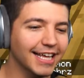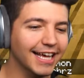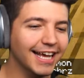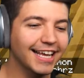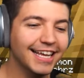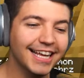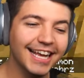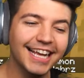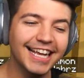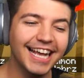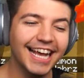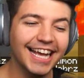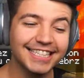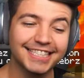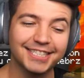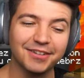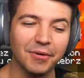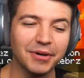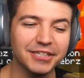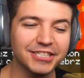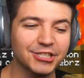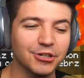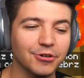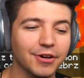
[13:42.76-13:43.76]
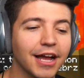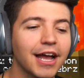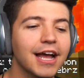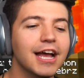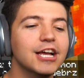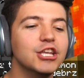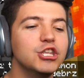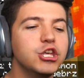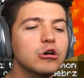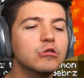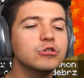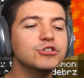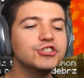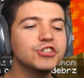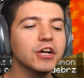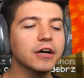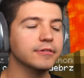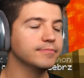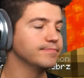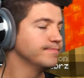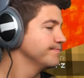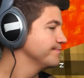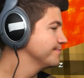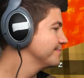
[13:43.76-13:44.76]
That's what you you
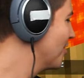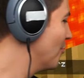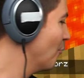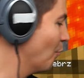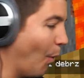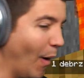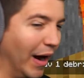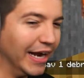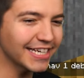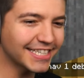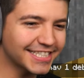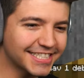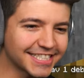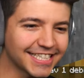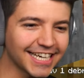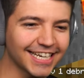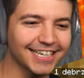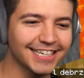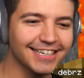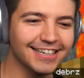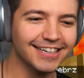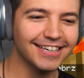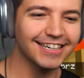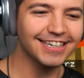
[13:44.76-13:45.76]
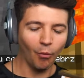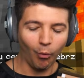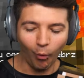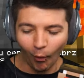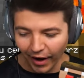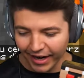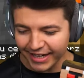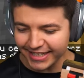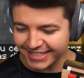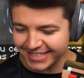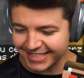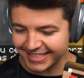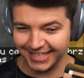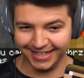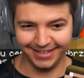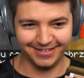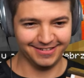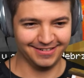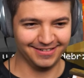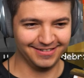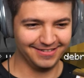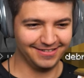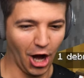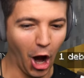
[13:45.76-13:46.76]
just wasted. Wasted
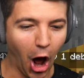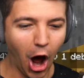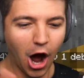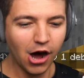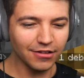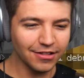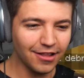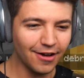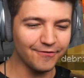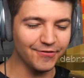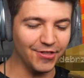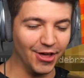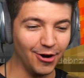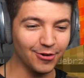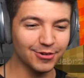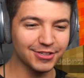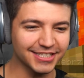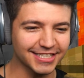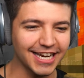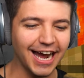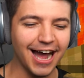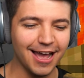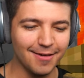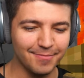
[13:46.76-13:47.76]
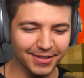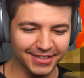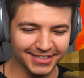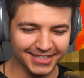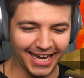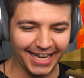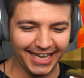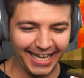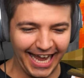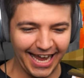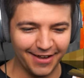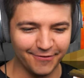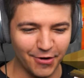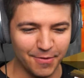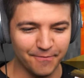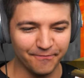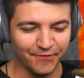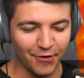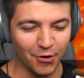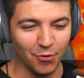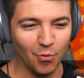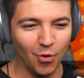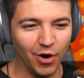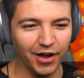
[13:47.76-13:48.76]
all of those diamonds I gave him
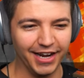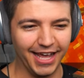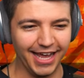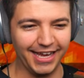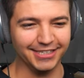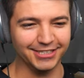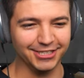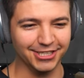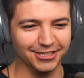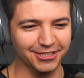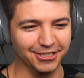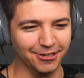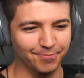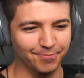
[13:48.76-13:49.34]
for one ancient